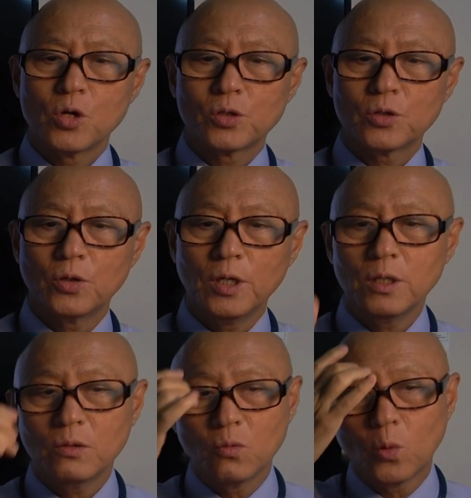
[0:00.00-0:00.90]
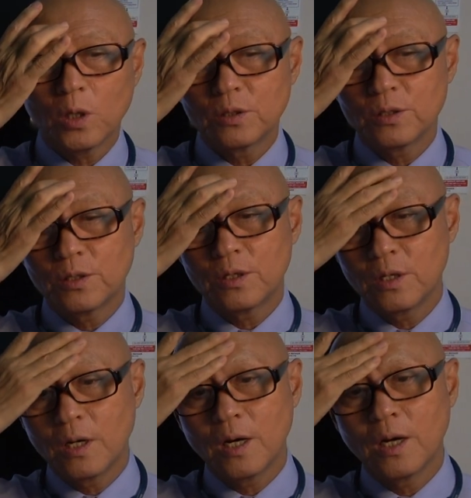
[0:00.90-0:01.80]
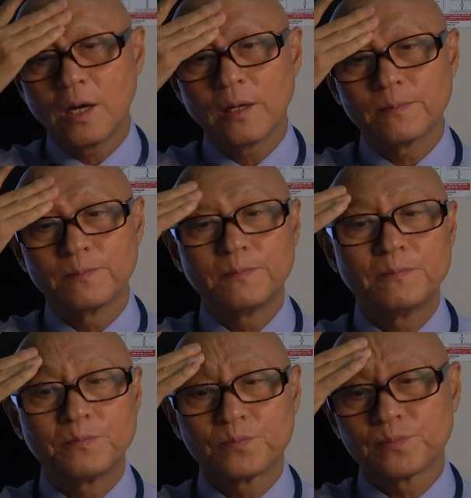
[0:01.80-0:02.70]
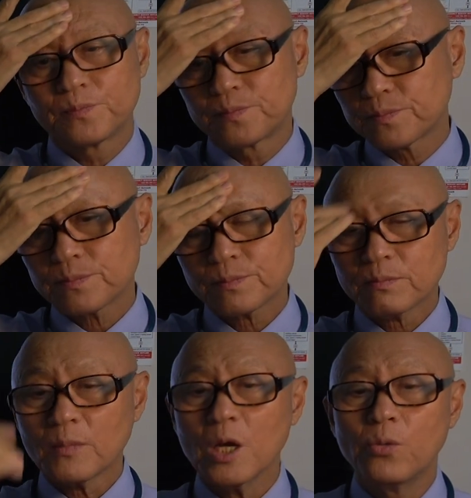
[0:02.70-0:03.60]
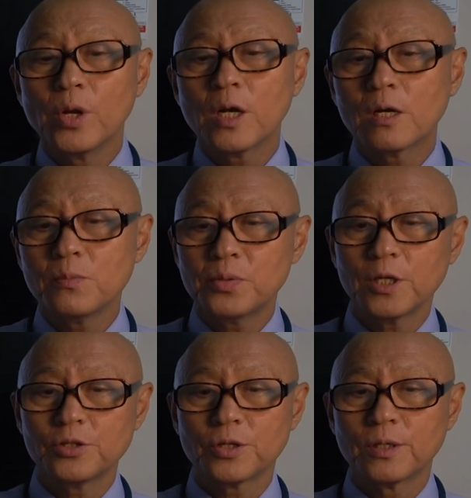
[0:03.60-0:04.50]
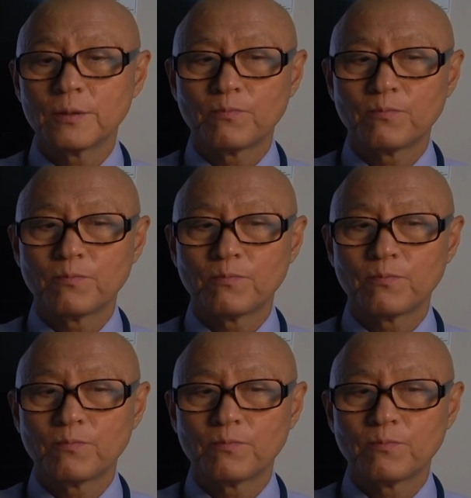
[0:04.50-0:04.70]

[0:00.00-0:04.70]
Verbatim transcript: So in water um, recompression,